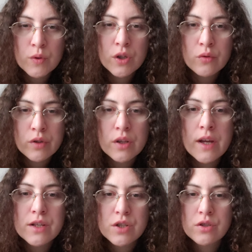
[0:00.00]
real
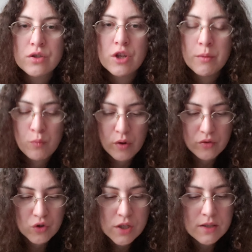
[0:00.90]
relationship
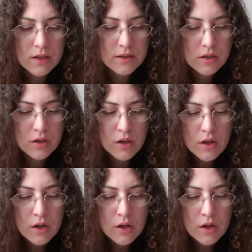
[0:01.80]
with Jesus.